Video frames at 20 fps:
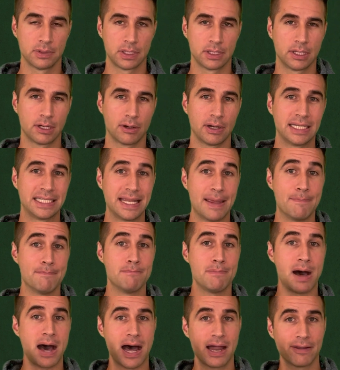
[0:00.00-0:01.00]
There is a
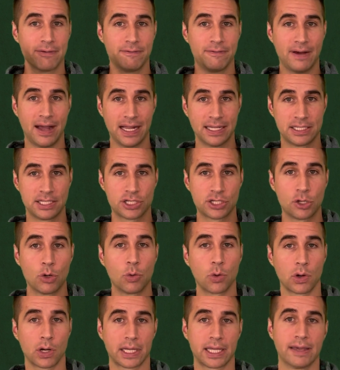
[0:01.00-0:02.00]
modified
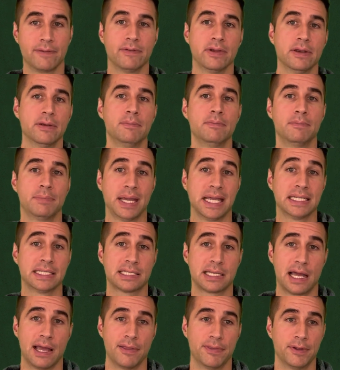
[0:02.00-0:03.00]
score given based
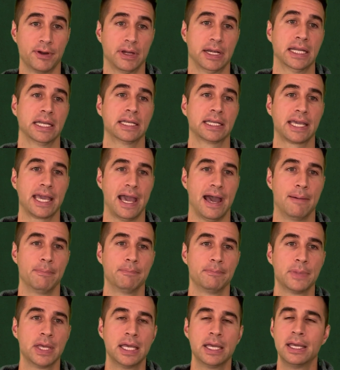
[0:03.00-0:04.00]
on their handicap.
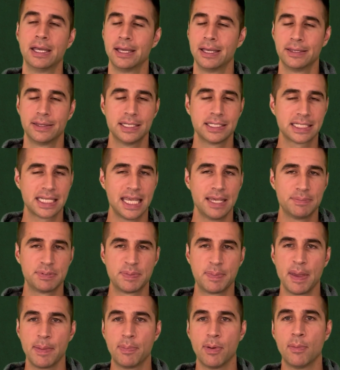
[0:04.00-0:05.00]
This keeps
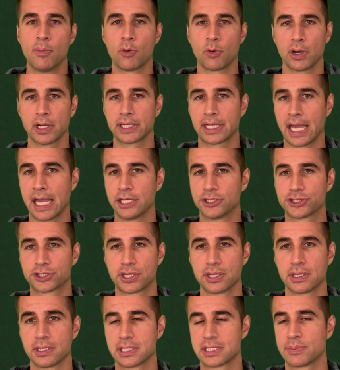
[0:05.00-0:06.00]
people more engaged
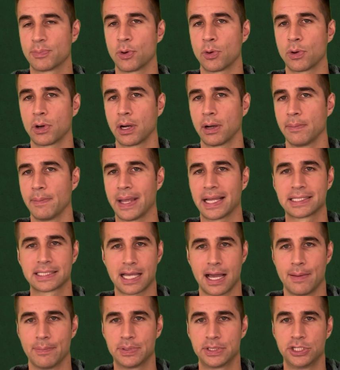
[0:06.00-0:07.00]
in the sport, makes
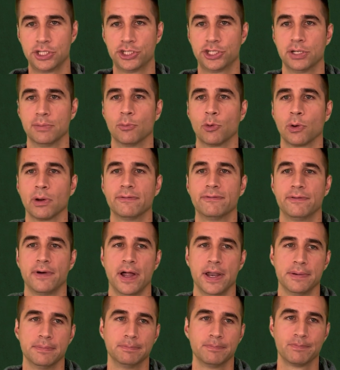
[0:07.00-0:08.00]
competition more fun.